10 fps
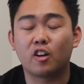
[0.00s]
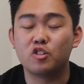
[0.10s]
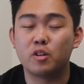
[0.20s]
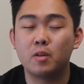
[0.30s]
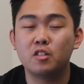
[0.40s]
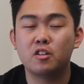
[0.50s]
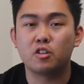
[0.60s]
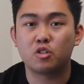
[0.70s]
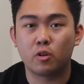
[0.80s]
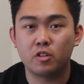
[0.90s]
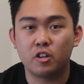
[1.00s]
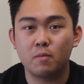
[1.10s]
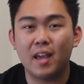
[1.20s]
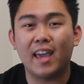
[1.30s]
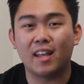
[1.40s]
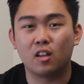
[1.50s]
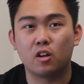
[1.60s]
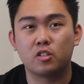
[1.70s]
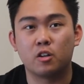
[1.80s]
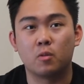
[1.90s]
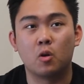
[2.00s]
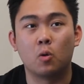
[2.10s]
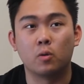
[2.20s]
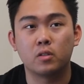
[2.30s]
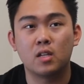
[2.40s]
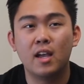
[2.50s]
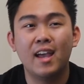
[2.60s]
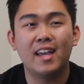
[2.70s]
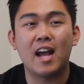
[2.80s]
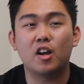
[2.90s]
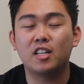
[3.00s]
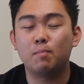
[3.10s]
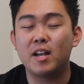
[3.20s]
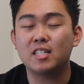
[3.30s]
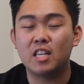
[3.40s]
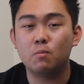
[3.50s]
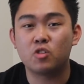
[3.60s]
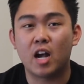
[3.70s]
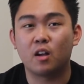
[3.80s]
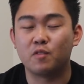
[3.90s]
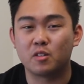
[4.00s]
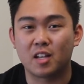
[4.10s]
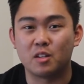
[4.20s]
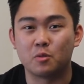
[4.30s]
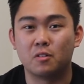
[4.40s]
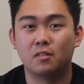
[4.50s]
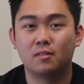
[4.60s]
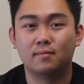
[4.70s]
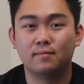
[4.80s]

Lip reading: are contributing to your short-term and long-term goals, and how to best keep track of your schedule.